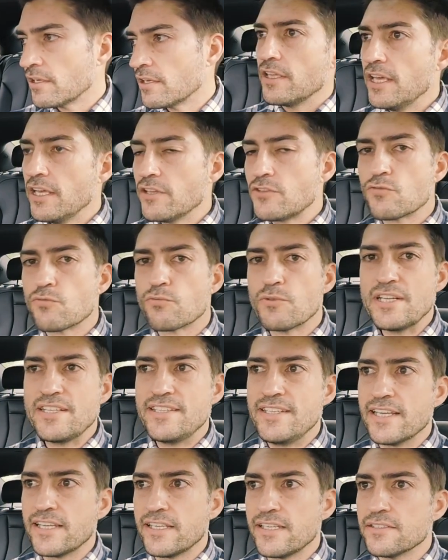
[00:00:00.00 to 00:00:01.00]
It's
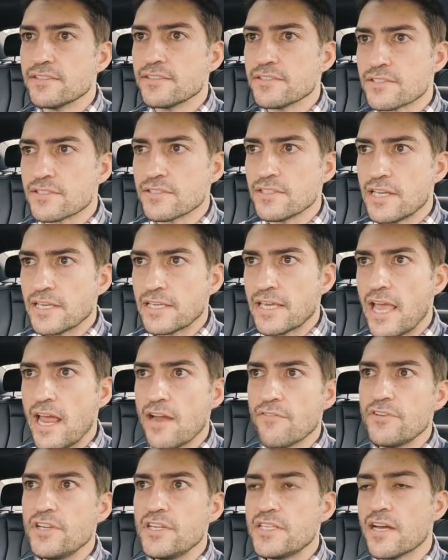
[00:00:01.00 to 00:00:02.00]
ridiculous. Like
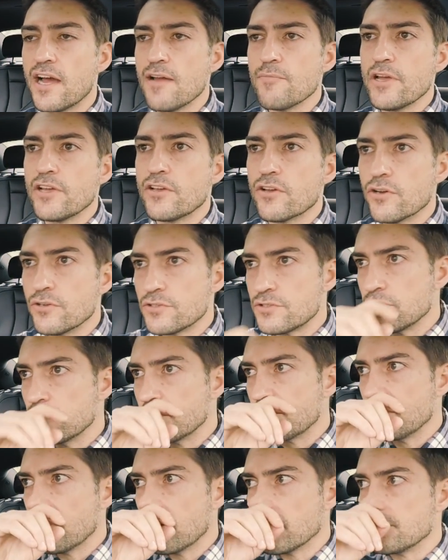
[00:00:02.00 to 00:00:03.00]
every time I go to
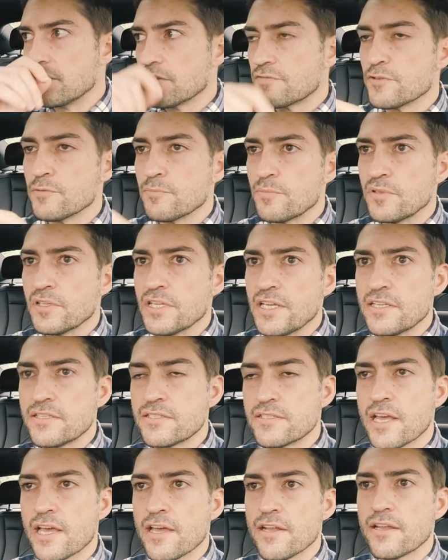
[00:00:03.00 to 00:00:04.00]
a, a different place
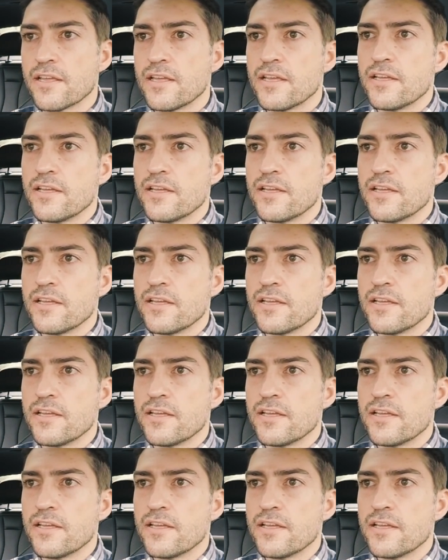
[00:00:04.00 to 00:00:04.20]
that